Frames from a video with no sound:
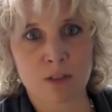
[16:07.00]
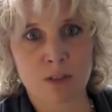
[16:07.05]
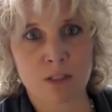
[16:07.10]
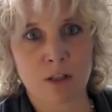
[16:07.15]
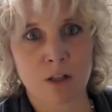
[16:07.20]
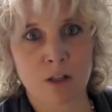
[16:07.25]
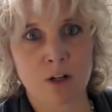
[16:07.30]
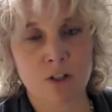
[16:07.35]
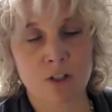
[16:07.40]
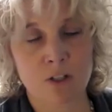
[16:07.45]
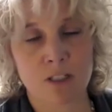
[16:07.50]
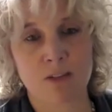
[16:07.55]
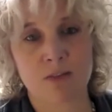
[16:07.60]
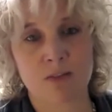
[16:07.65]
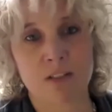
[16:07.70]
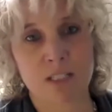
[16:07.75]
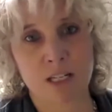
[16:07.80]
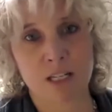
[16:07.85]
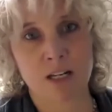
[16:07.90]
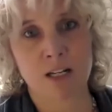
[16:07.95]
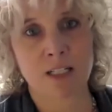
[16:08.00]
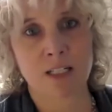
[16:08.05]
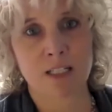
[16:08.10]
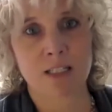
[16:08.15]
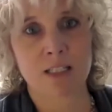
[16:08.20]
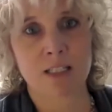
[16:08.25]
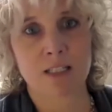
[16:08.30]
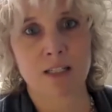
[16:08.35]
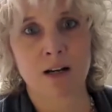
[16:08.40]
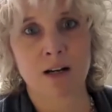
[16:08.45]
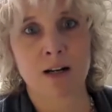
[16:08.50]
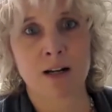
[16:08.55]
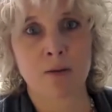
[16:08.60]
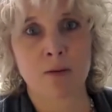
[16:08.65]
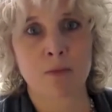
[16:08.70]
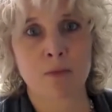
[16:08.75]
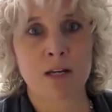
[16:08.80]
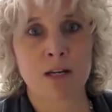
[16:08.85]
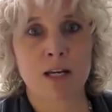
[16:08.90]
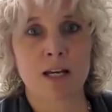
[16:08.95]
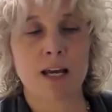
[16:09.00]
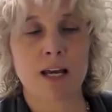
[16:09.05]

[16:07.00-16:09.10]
the largest of its kind at the time.